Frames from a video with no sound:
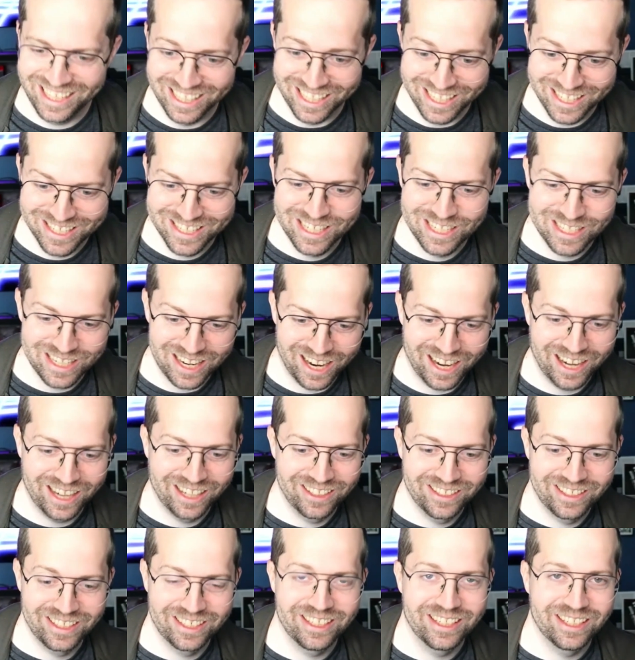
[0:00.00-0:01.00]
This is
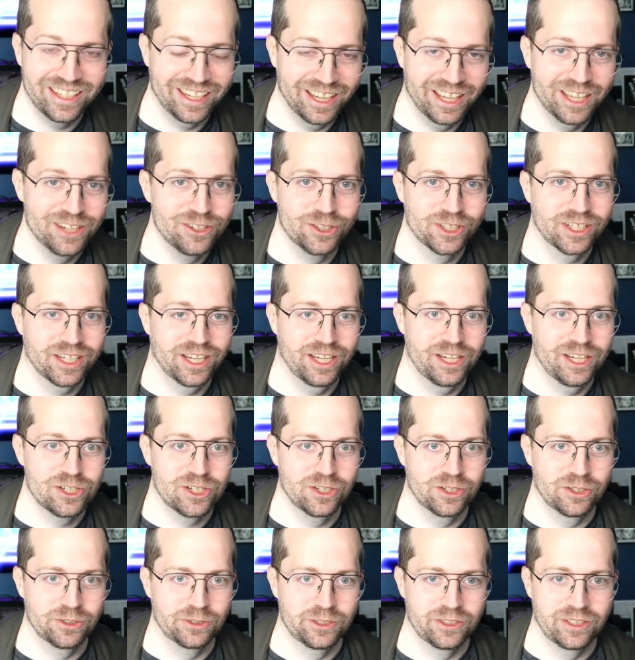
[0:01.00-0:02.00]
highly
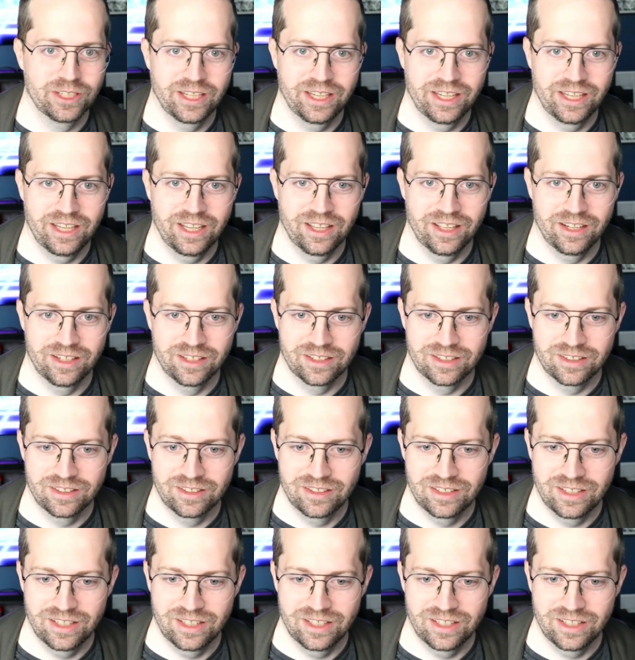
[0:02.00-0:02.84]
educational, and